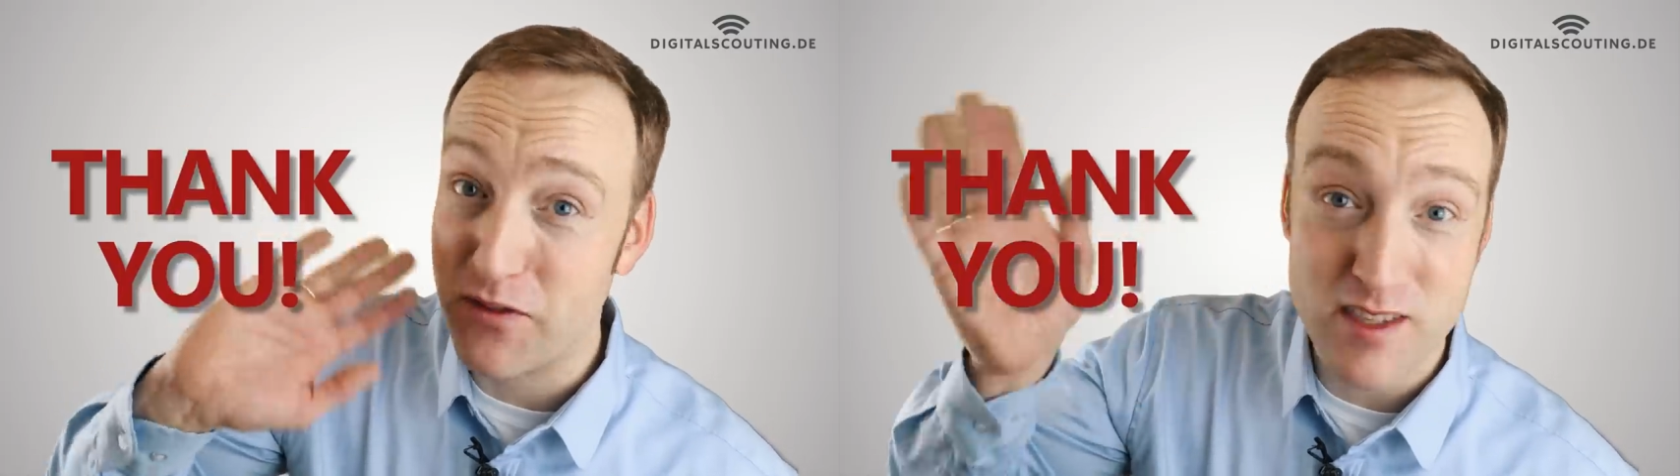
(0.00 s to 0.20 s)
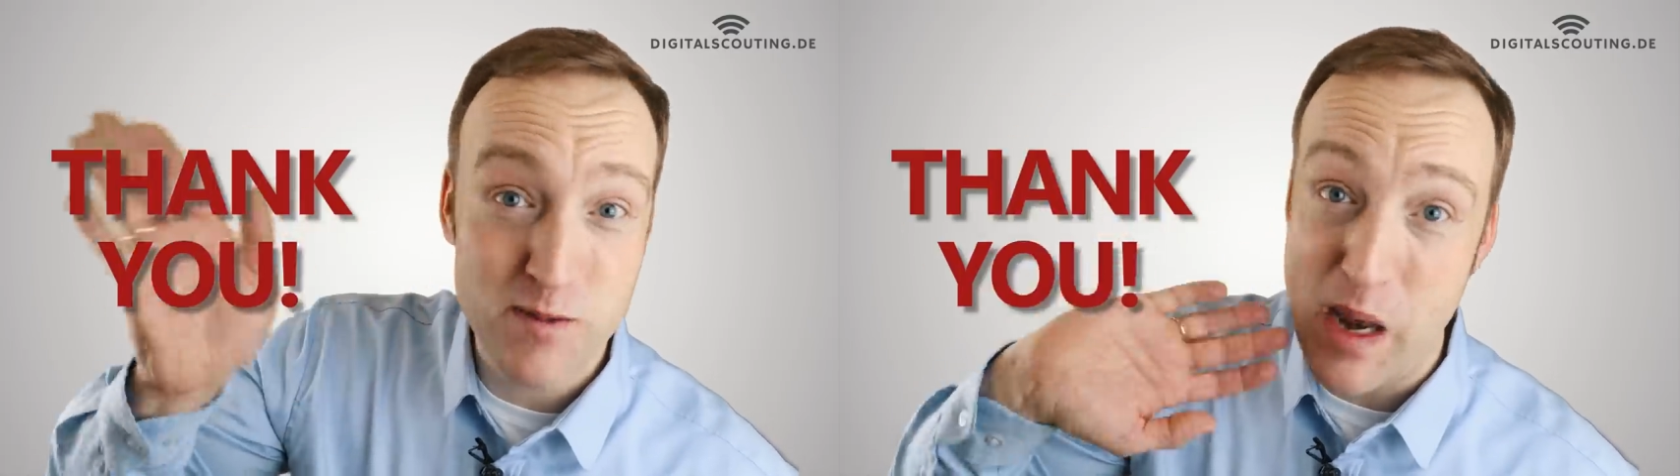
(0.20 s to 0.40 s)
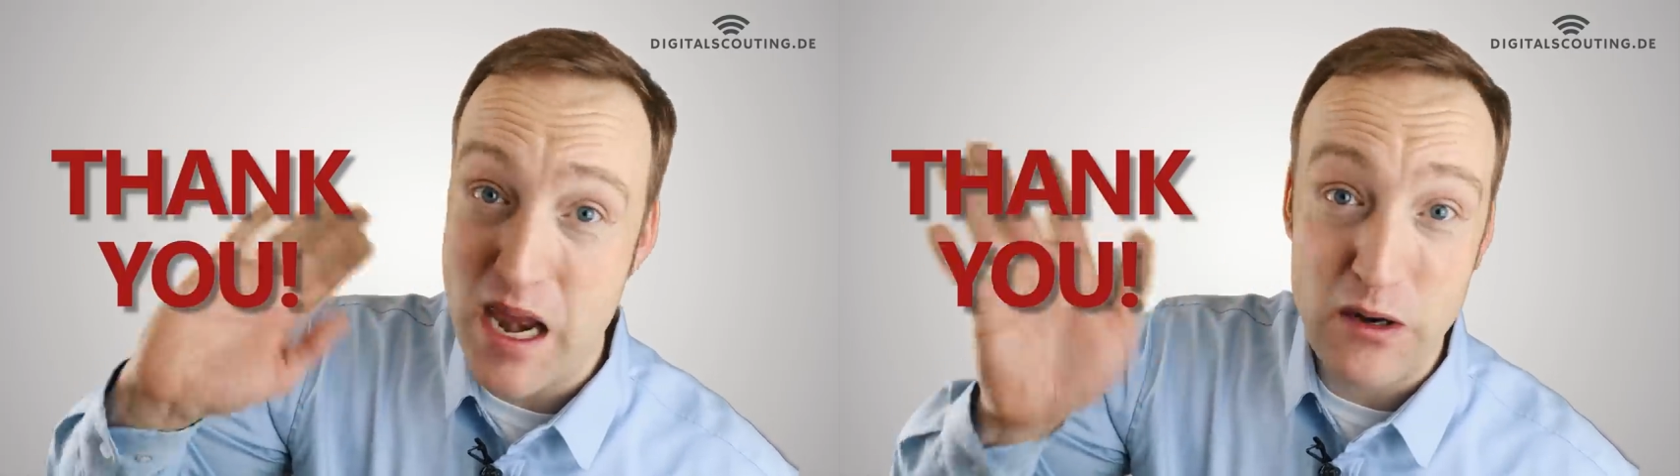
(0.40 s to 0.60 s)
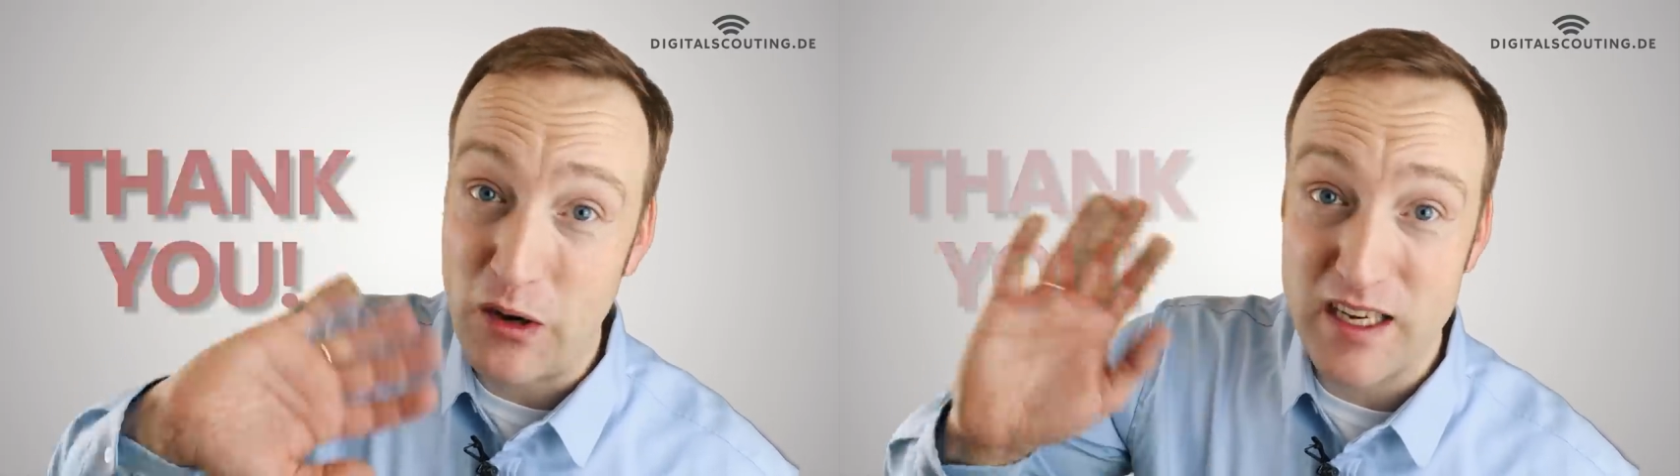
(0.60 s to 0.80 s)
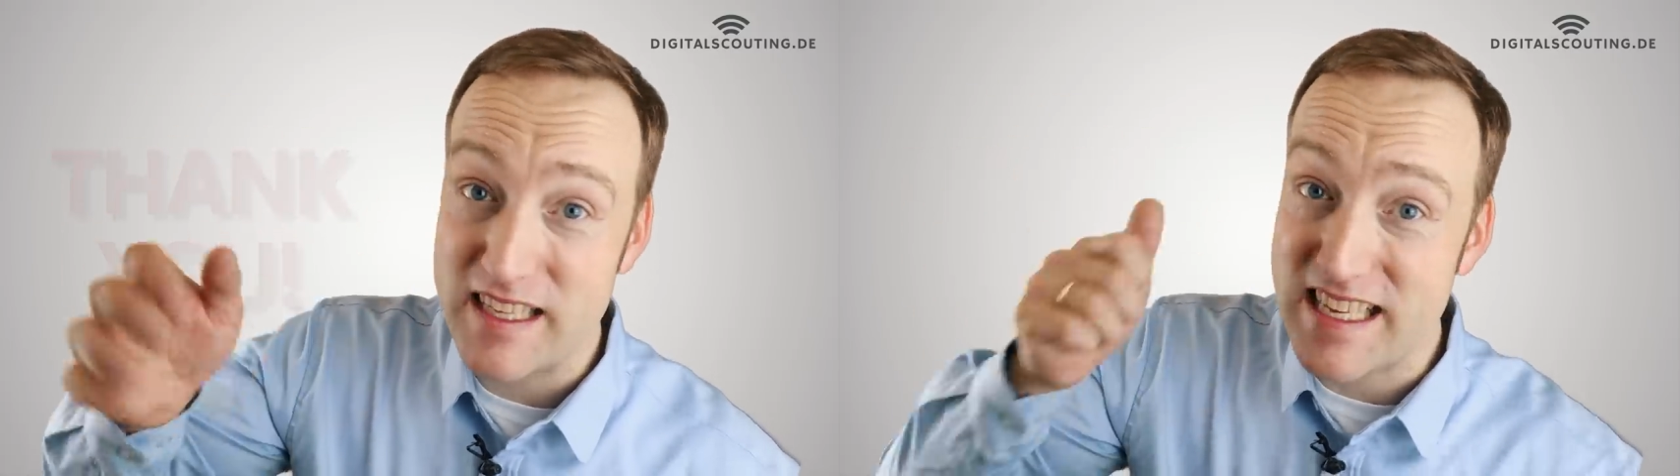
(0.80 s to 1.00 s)
for the splendid
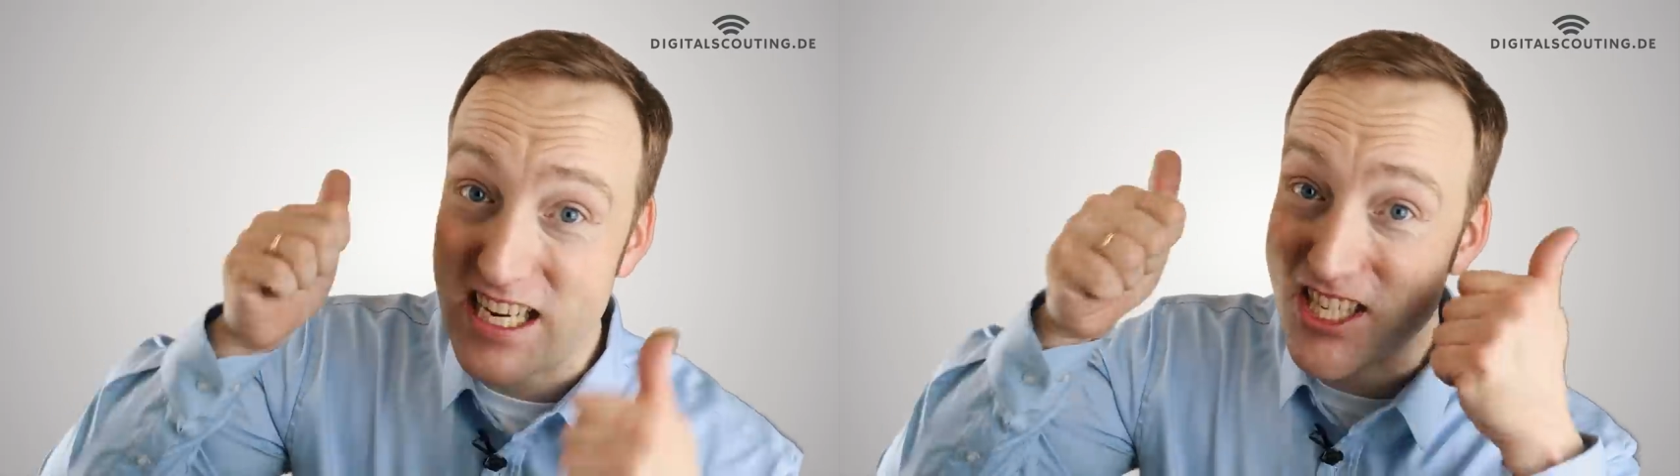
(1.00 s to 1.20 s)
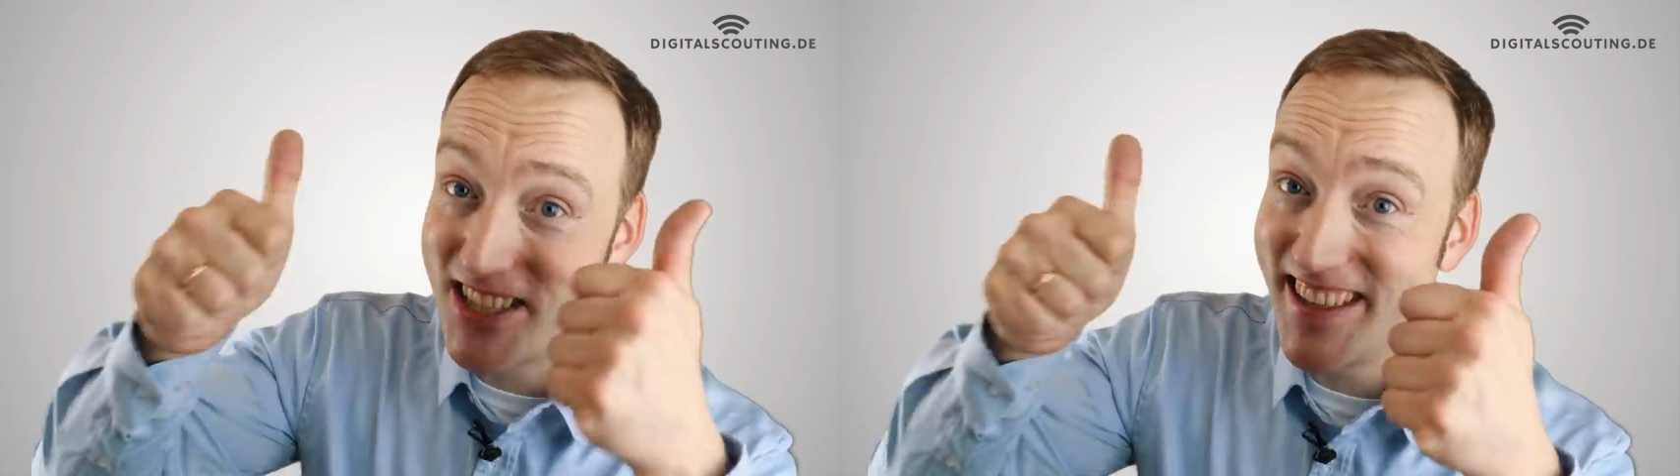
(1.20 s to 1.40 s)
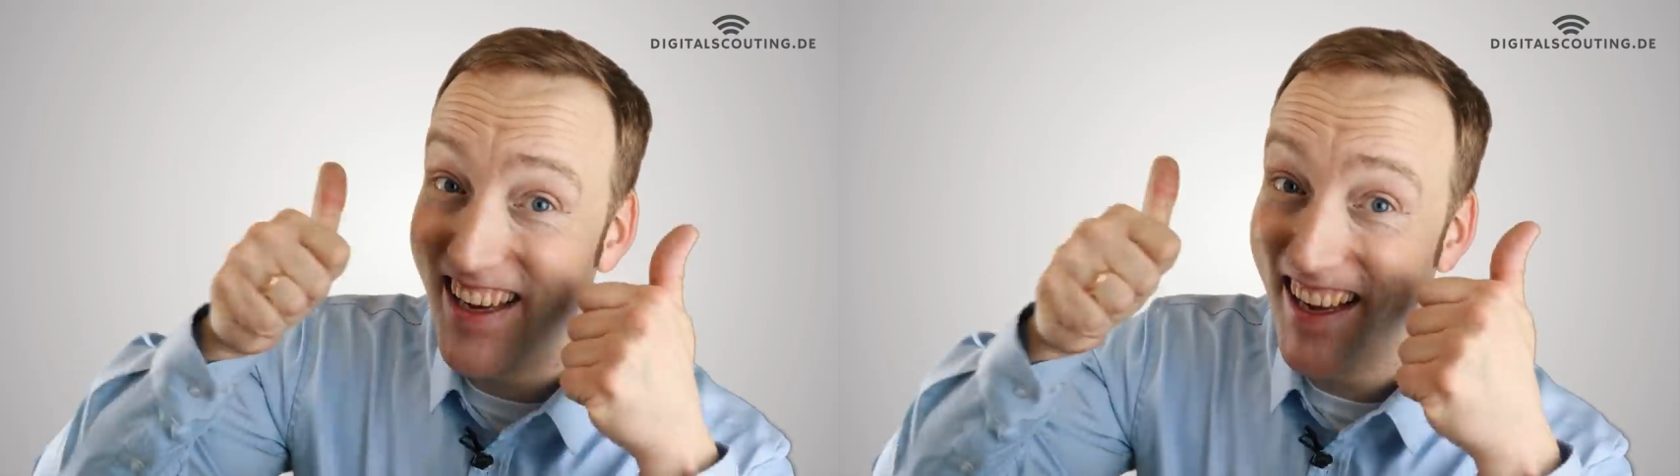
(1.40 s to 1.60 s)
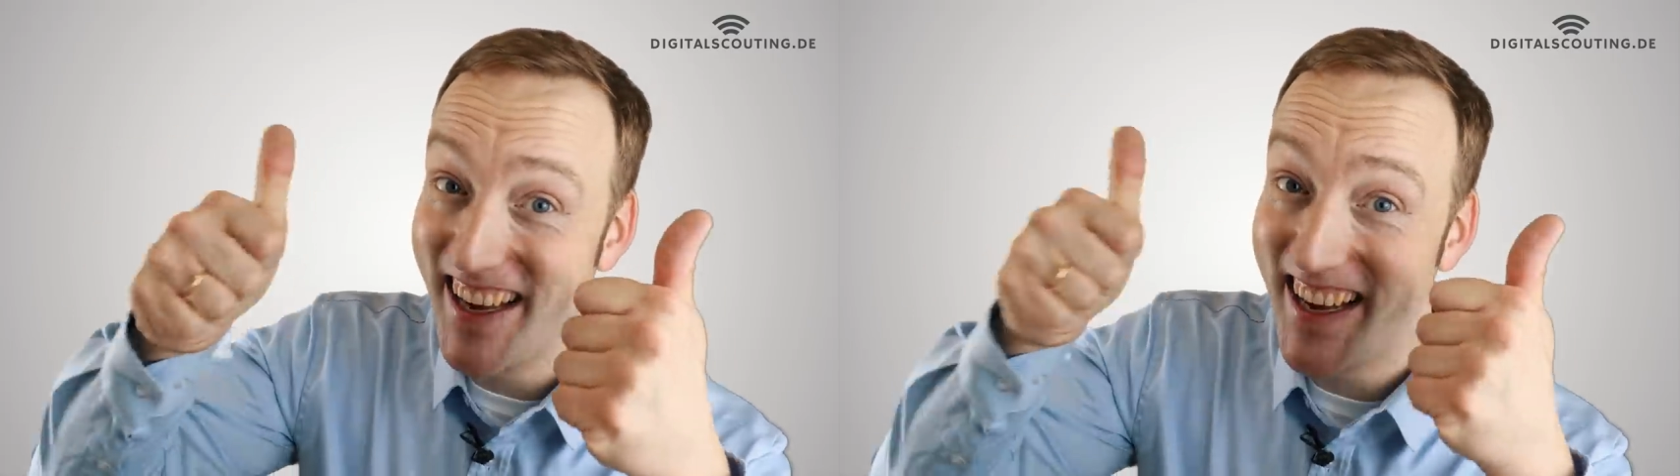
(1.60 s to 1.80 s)
organization.